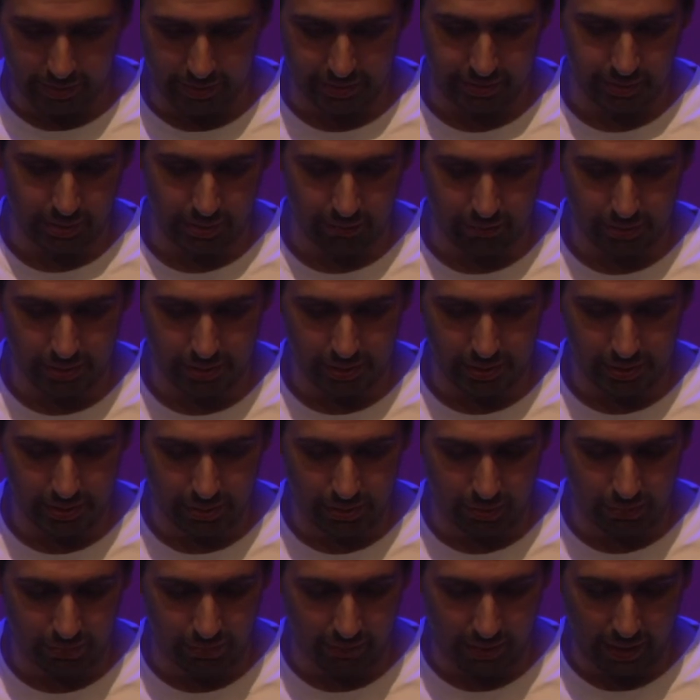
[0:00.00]
it's obviously
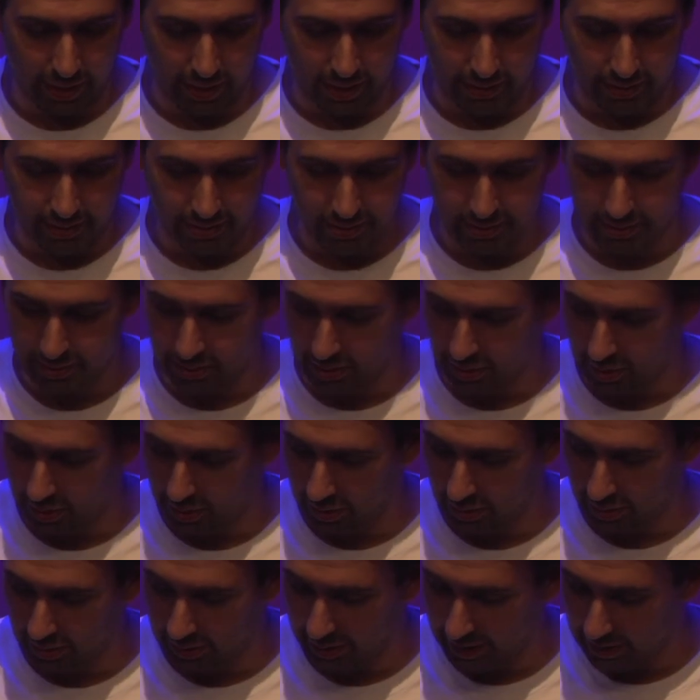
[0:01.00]
too fast.
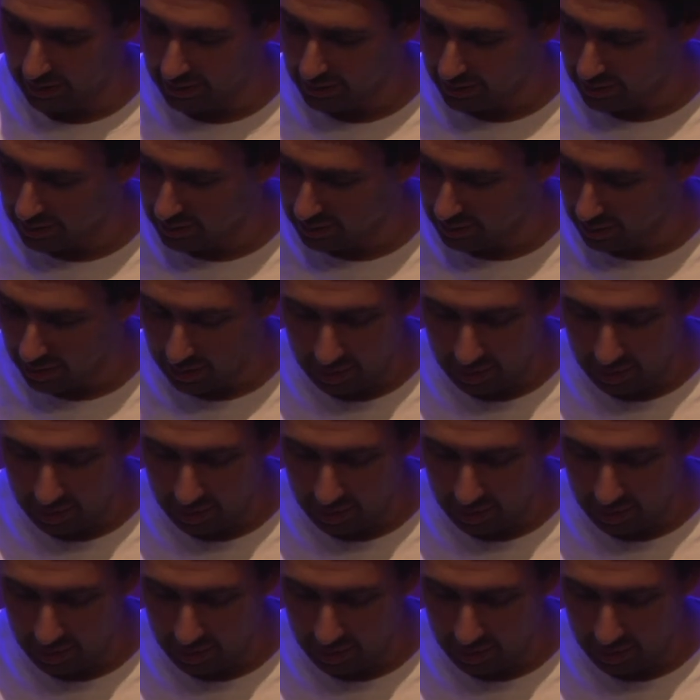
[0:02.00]
So let's